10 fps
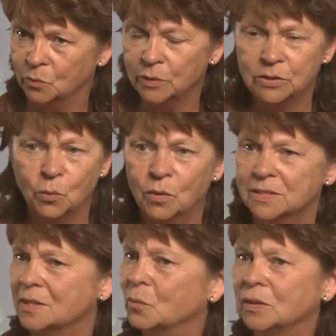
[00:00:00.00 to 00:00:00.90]
We don't
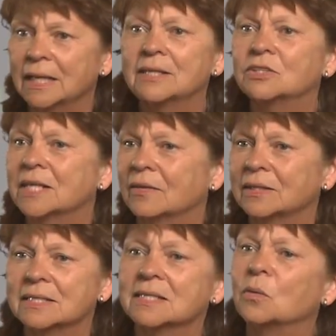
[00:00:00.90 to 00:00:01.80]
want someone later
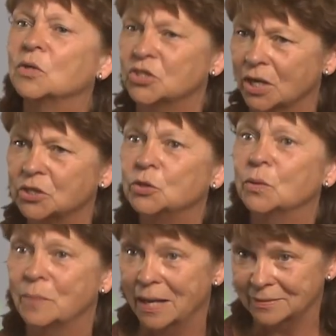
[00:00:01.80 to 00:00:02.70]
telling us, I wished I knew
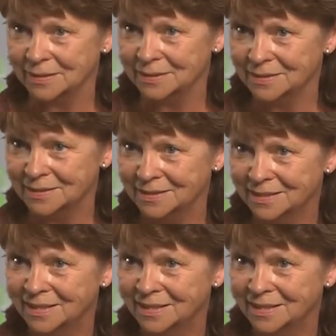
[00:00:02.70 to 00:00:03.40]
about these